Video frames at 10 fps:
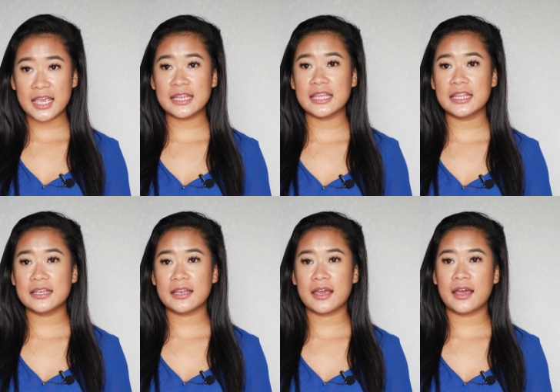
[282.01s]
and
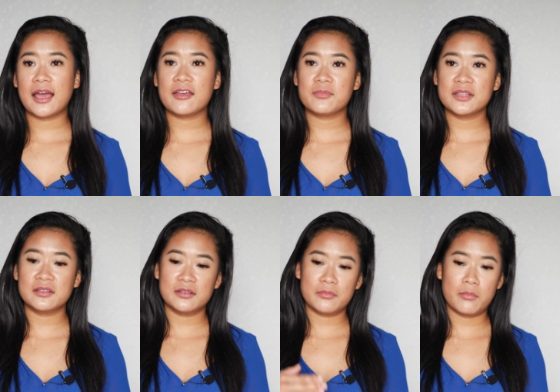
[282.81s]
then I've
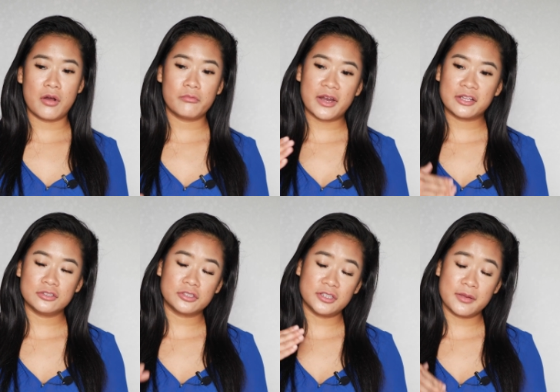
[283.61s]
been
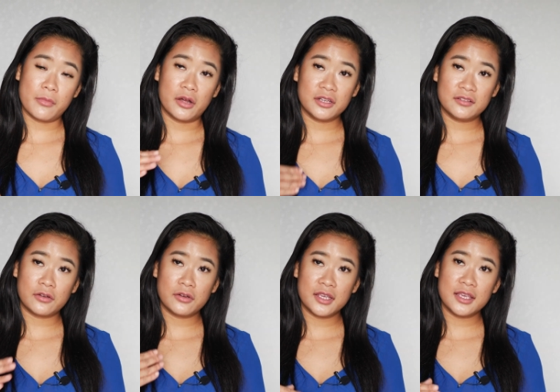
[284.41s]
regularly
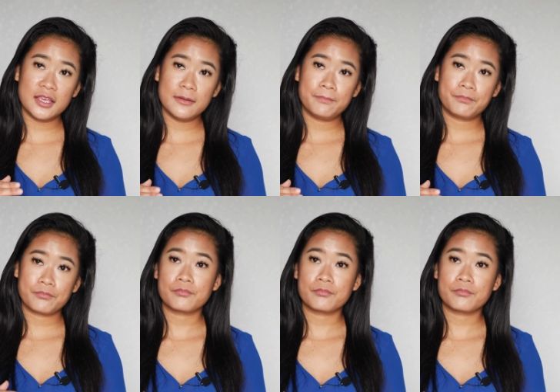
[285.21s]
monitoring it